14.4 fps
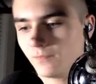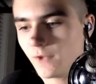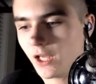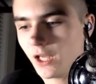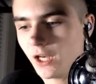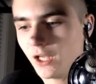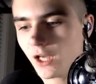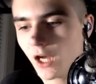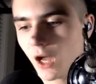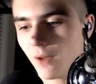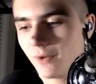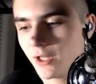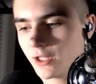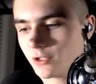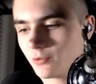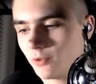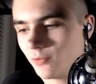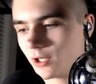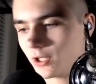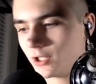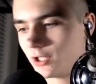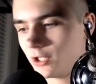any comments you
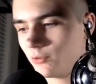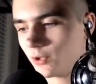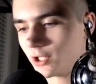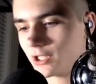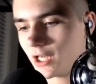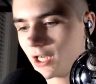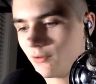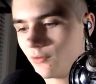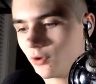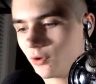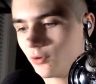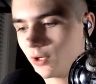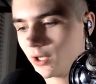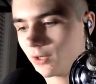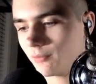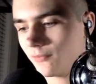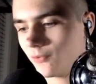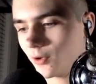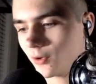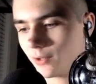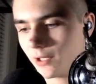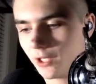want to say real quick
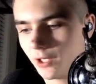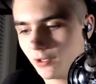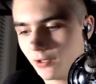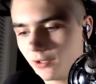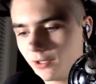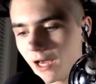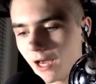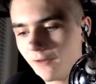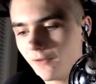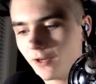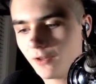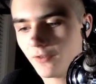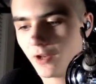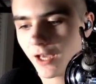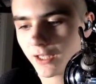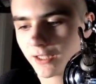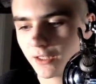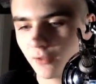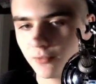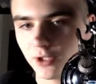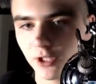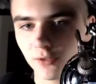before we dive into the next
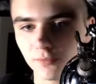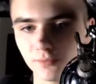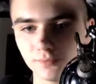subject?